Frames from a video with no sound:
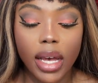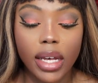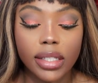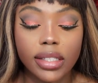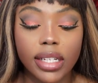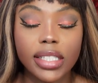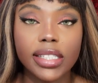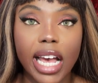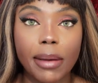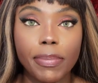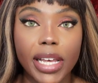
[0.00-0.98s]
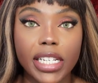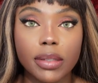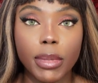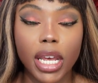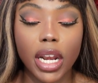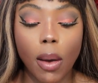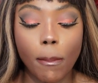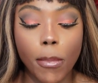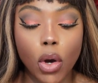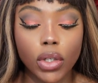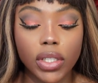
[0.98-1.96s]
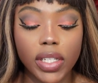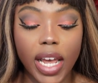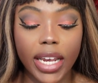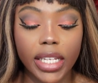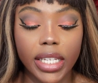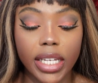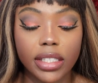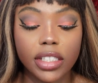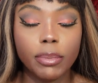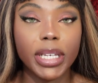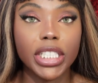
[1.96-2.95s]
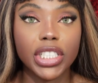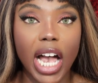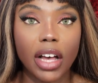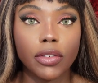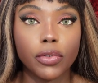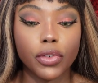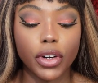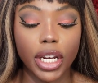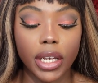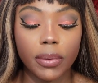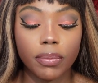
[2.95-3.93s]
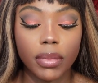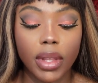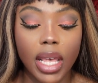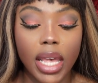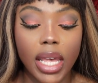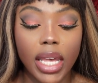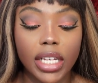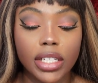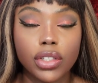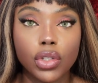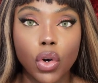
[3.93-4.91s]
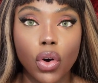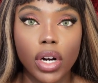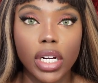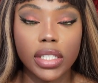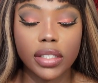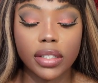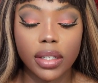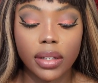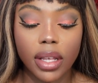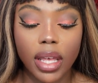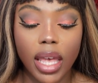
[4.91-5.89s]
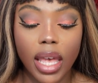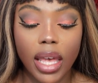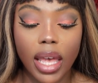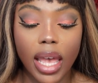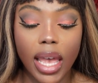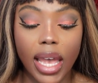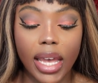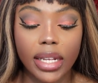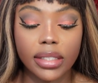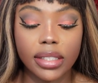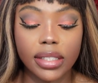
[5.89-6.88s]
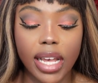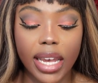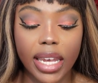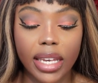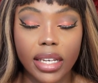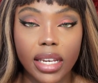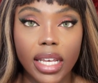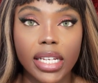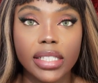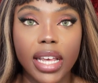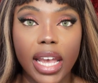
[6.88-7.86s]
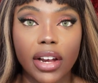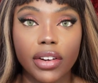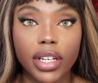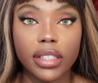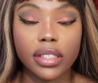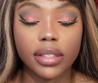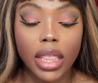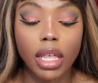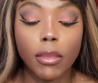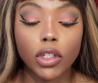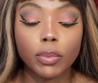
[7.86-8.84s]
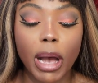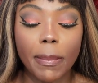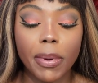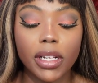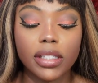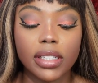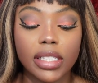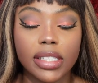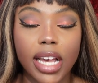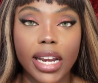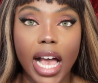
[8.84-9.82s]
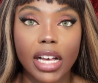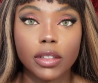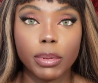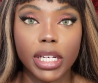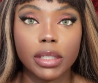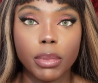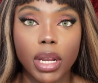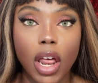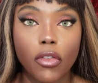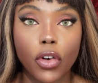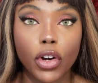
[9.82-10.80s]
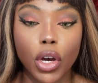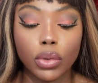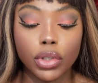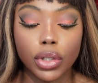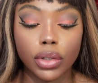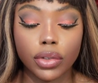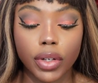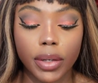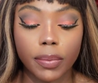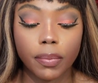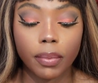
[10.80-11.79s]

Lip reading: Sun sign placement most likely to be child-free is Taurus, and second is Aries. The most popular sun sign house placement for no children